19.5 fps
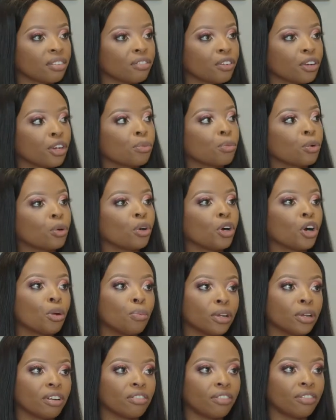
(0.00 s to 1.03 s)
firm will
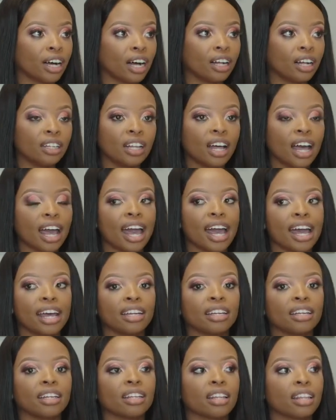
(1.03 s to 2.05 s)
open a file
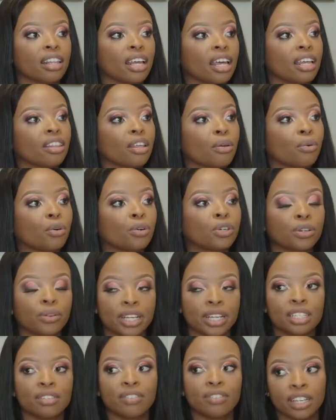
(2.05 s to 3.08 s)
and then they will
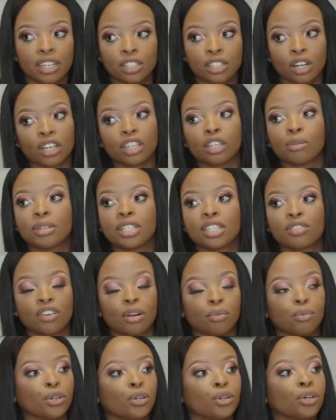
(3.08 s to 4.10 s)
request FICA documents
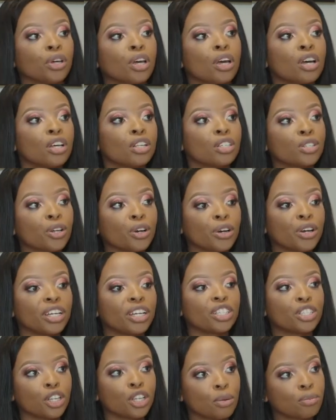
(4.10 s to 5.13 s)
from you. So
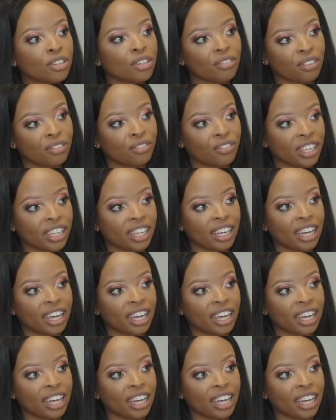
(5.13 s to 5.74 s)
in terms of the FICA